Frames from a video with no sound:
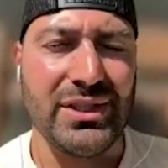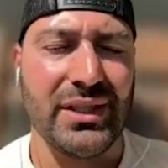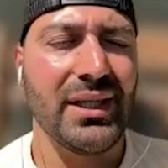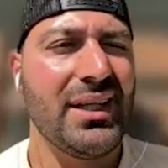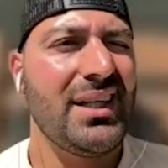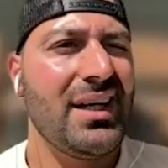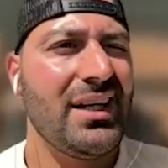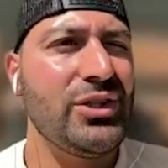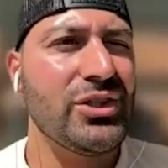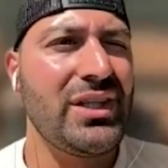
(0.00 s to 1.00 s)
And
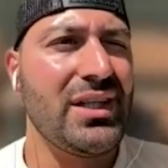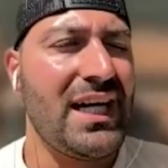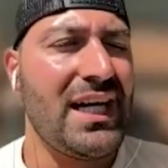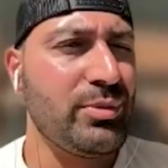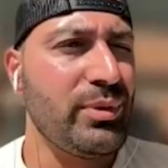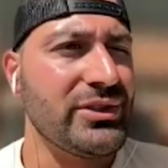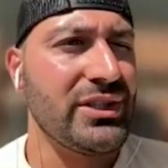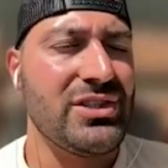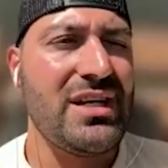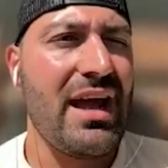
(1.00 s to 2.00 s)
usually in the hospitals,
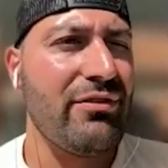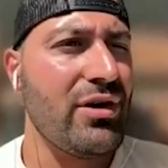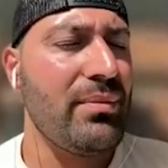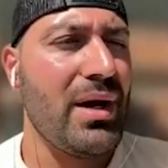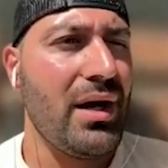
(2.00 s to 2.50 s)
there's never